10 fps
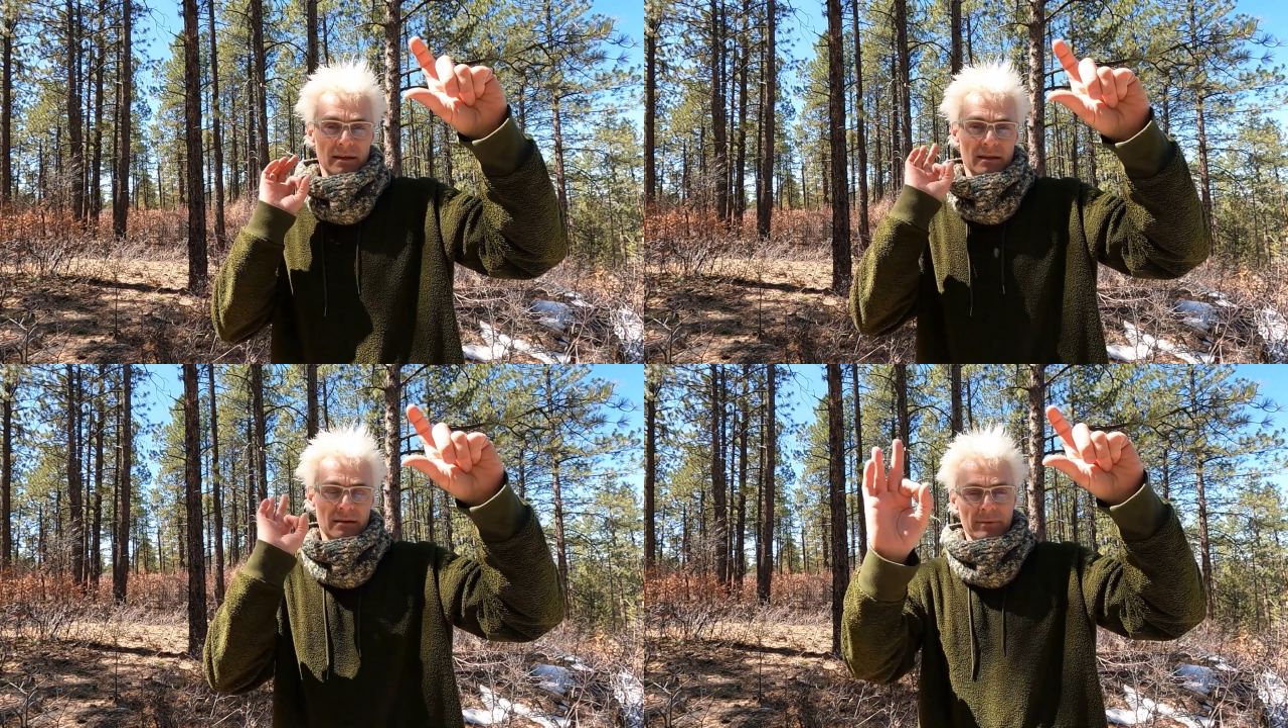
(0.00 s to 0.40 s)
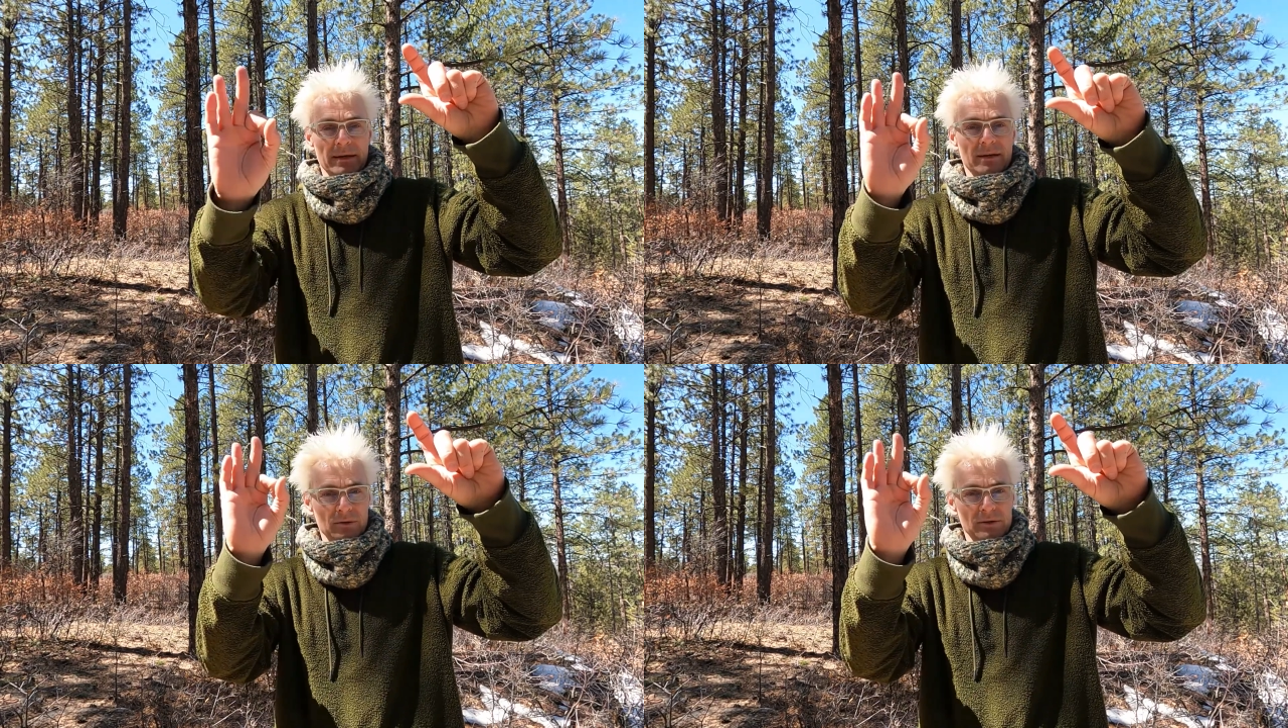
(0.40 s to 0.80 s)
and a
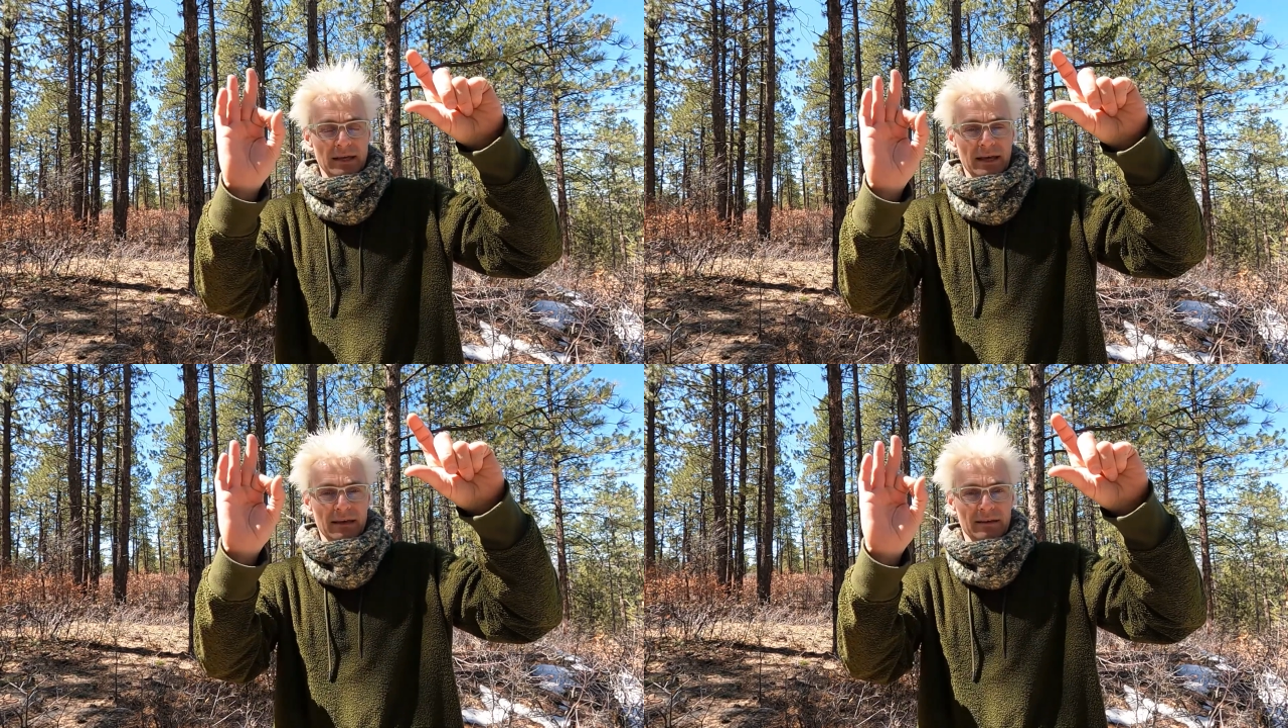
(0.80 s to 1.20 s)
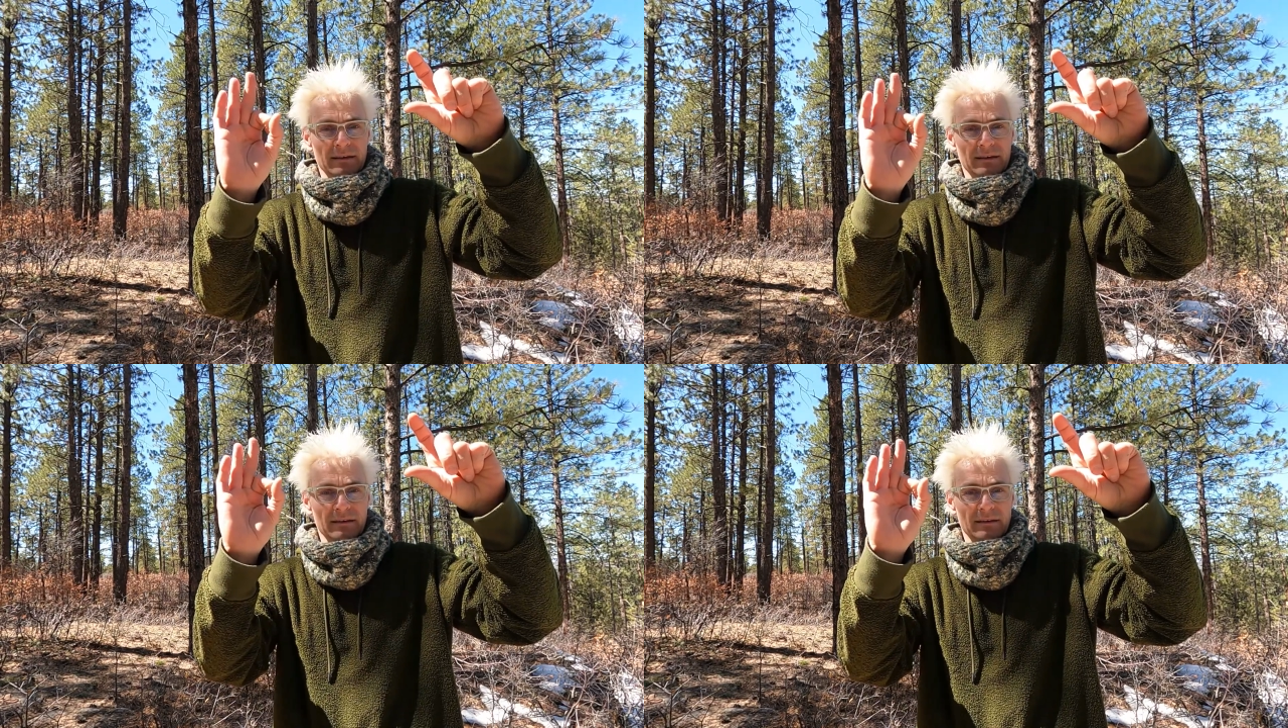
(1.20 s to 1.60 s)
big goose egg
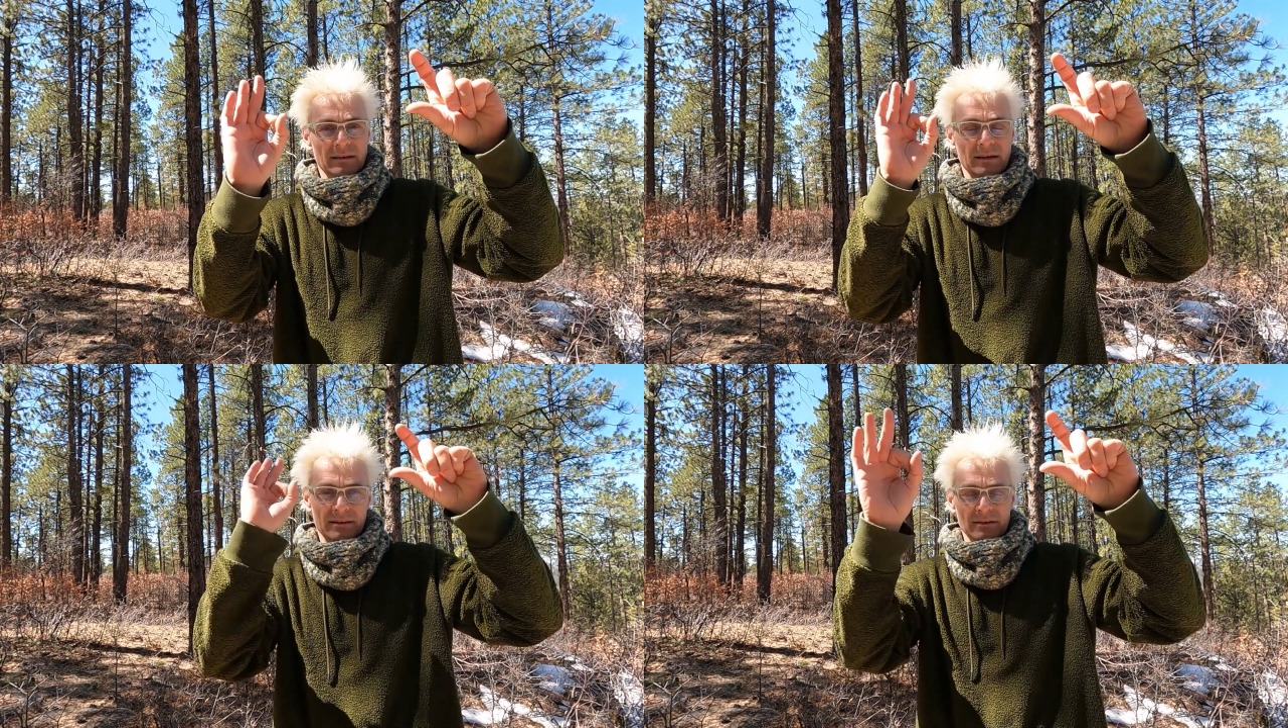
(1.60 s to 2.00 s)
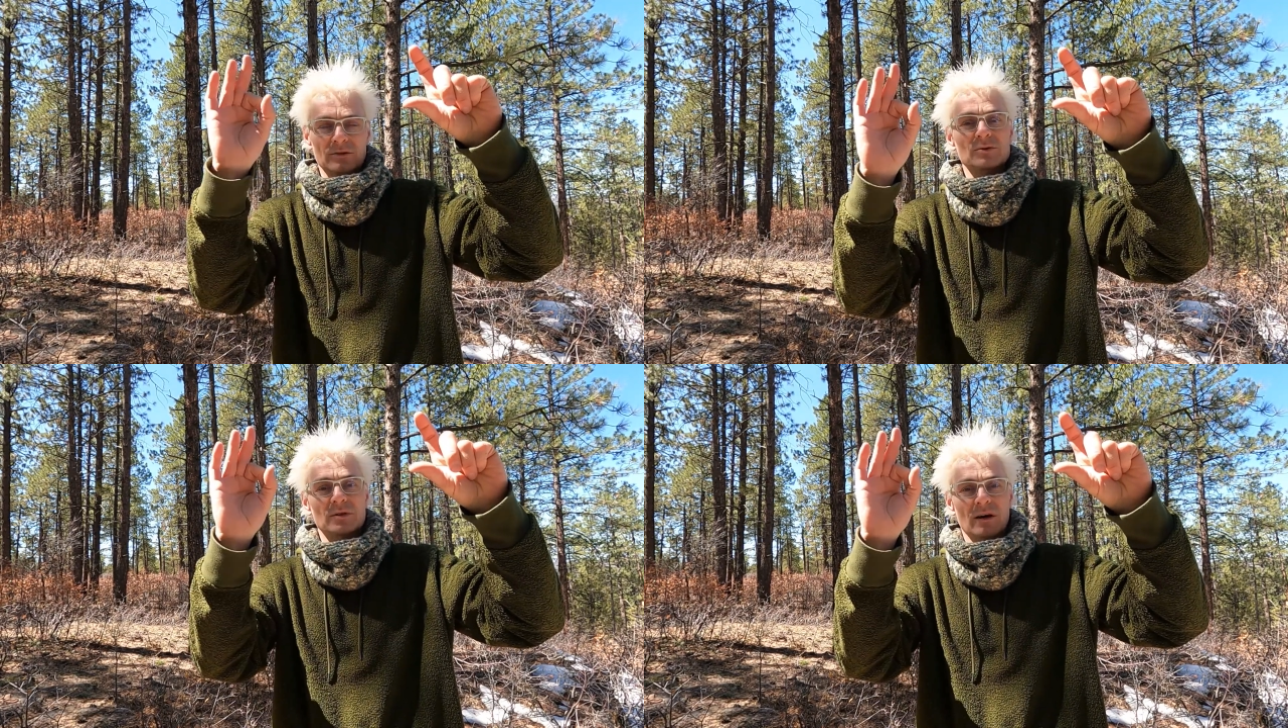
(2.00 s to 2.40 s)
in the
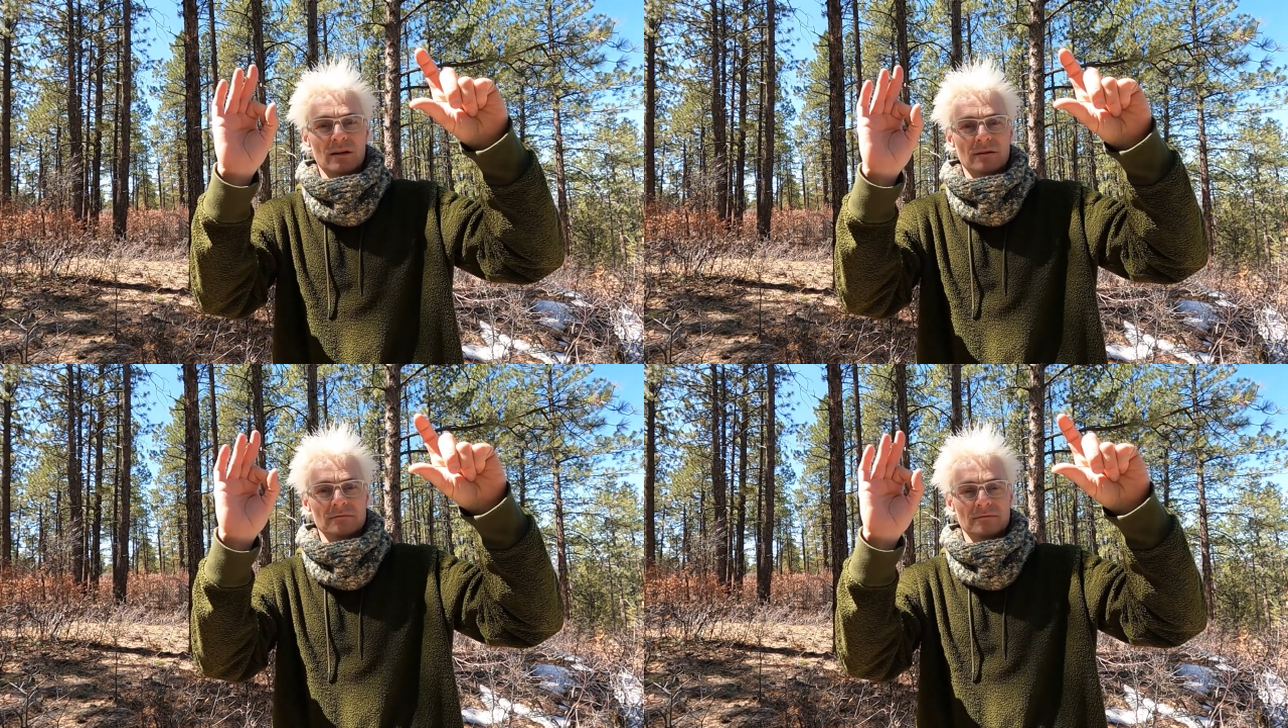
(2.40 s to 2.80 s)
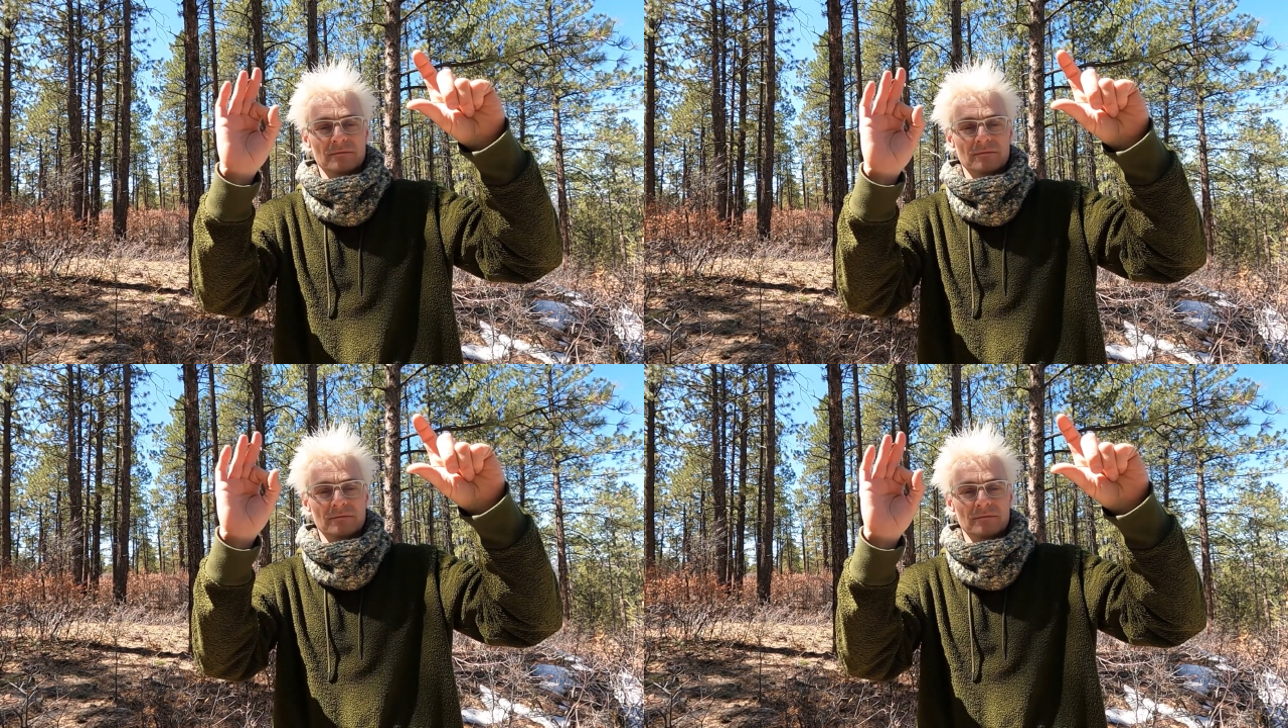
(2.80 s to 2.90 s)
lose column.